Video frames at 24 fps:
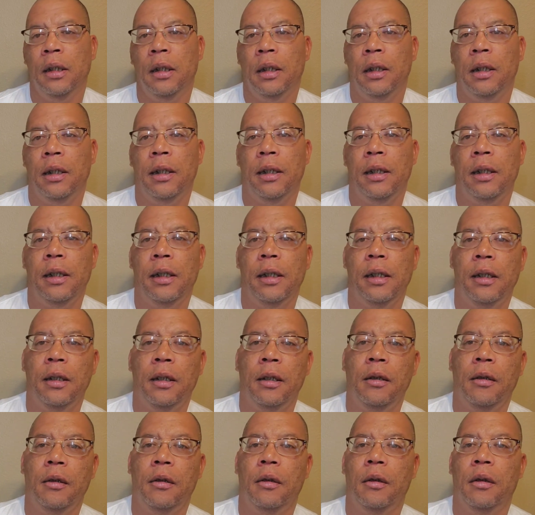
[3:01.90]

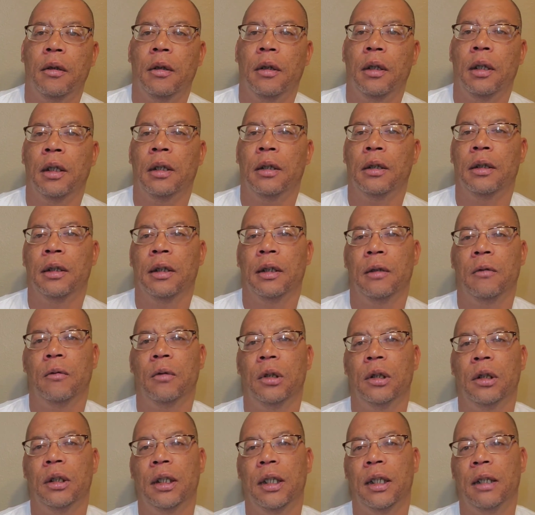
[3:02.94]
And I think
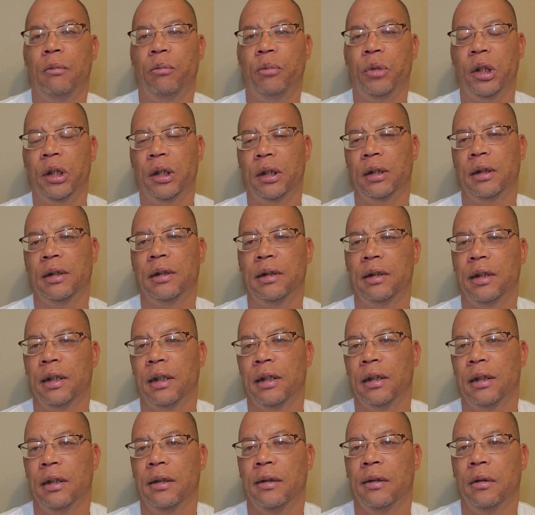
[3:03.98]
with that being
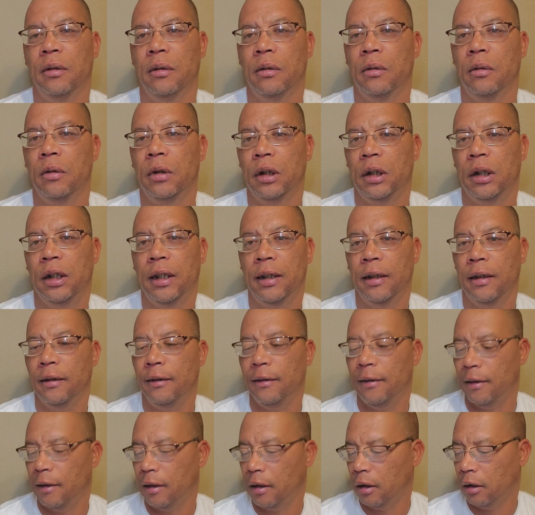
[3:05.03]
said, they'll get
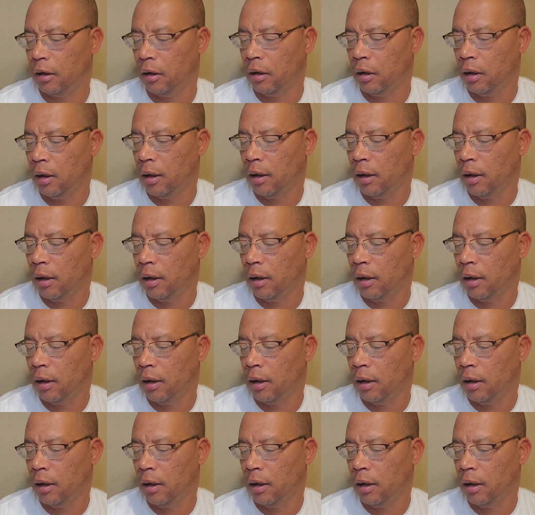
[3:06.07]
it done.